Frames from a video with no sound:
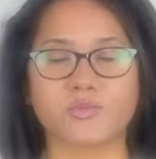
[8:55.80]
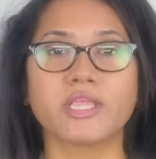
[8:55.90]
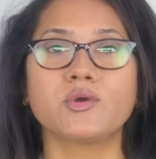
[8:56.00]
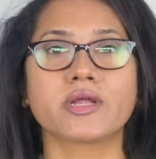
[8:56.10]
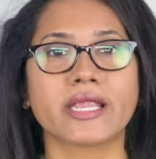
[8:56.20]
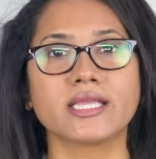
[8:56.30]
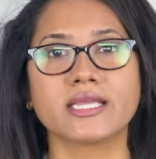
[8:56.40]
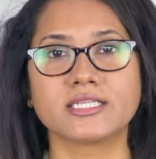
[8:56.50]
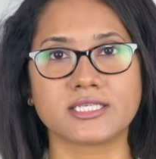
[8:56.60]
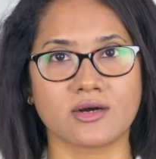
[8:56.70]
When you're writing
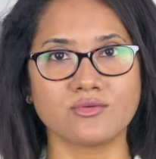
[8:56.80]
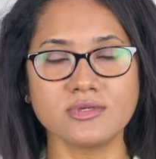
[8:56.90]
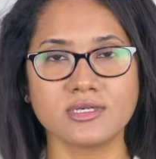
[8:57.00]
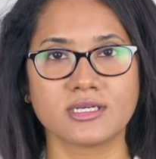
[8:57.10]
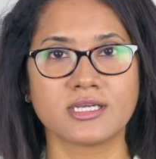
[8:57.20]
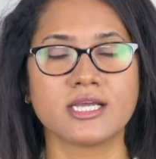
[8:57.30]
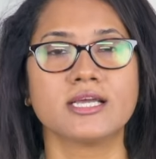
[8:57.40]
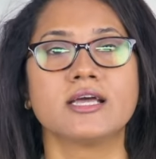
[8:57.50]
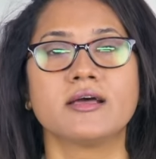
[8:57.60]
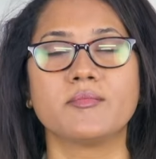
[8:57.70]
it down,
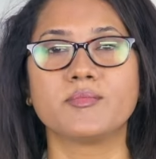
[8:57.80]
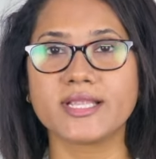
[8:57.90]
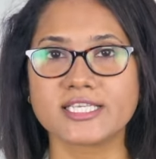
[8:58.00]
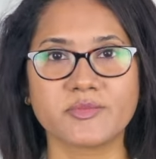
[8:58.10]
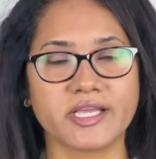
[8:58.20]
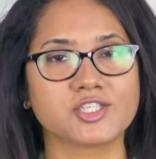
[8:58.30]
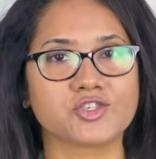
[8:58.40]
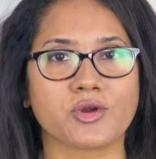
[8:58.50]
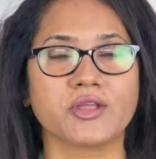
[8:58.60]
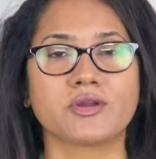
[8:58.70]
please make
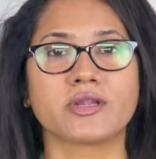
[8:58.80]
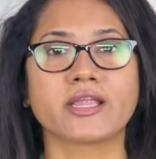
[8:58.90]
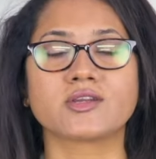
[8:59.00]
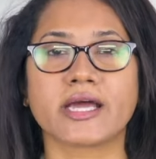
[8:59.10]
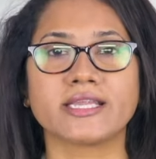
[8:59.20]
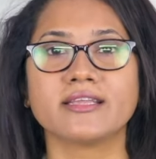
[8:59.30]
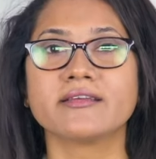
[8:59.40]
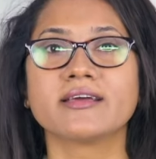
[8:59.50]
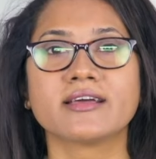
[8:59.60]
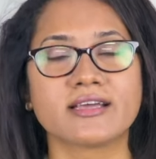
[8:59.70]
sure you are not writing,